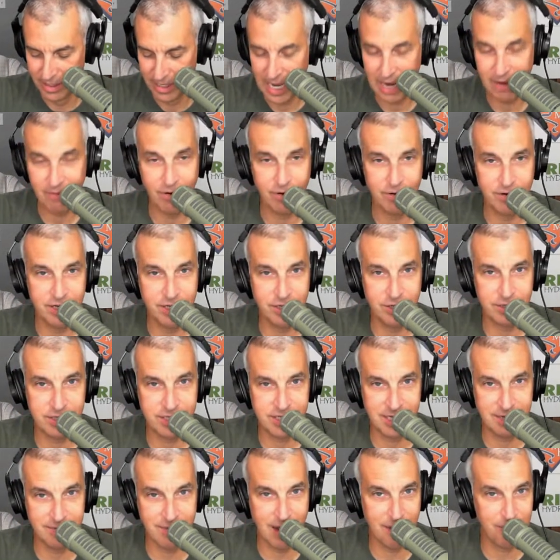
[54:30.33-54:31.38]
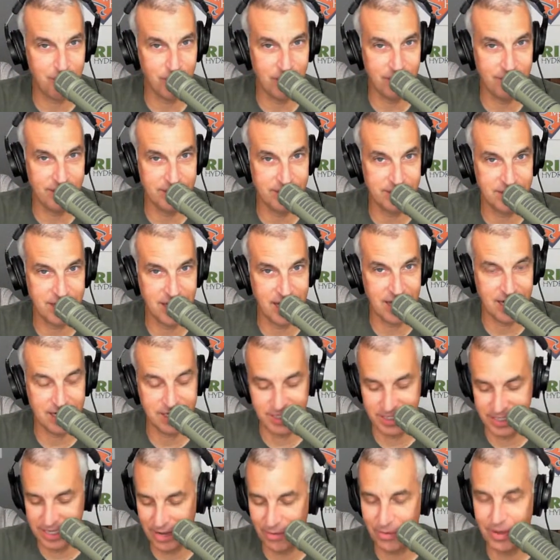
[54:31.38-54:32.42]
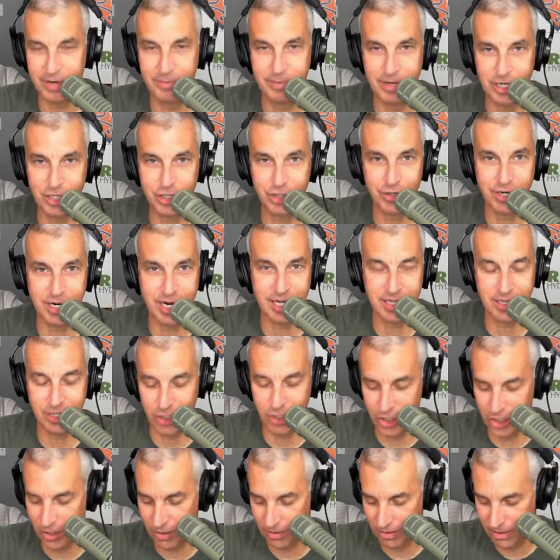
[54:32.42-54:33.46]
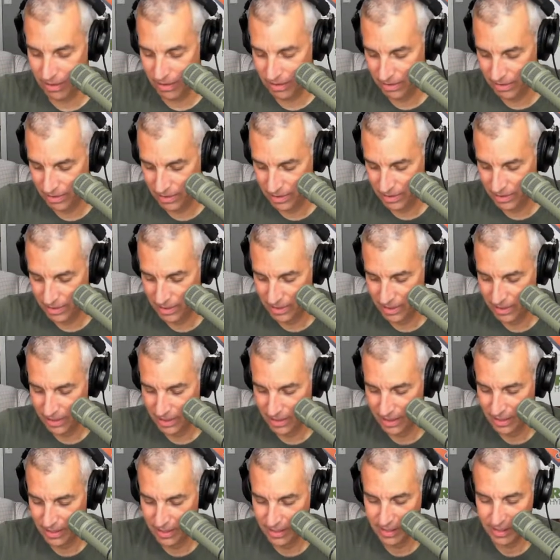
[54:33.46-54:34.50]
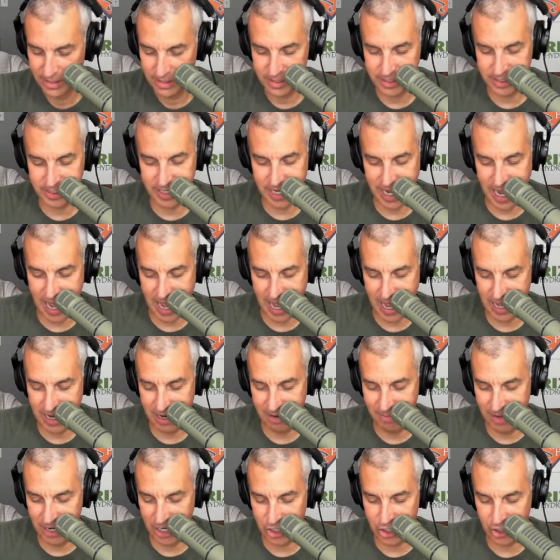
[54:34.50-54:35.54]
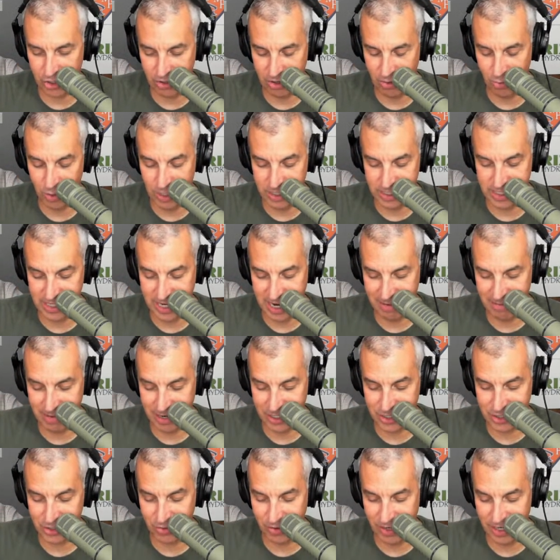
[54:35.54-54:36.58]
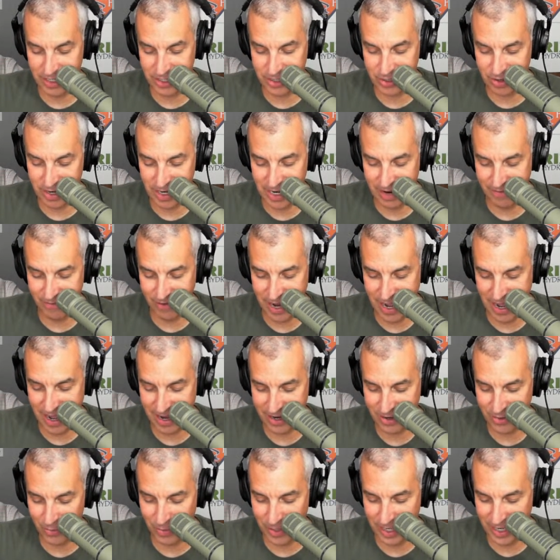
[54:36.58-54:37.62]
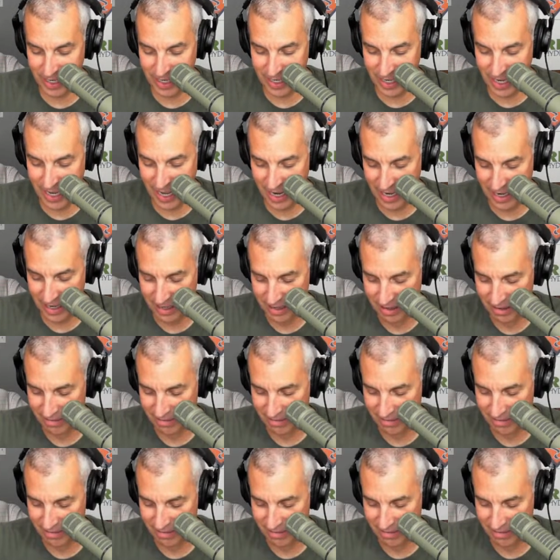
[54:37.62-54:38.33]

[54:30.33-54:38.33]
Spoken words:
I wrote, did you see my previous text? I want to make sure you got the joke. He says, yeah, I had to make sure it wasn't on my screen, so I never had to read it again.